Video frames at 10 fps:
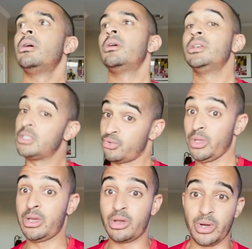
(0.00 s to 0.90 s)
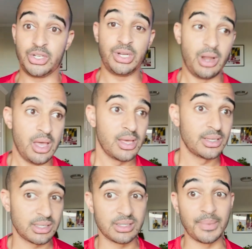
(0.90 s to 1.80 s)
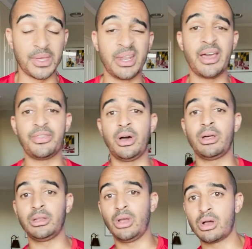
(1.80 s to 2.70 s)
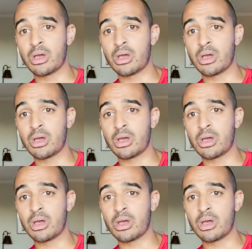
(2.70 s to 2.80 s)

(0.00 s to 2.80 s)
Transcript: This is a really good question. This is something that I thought long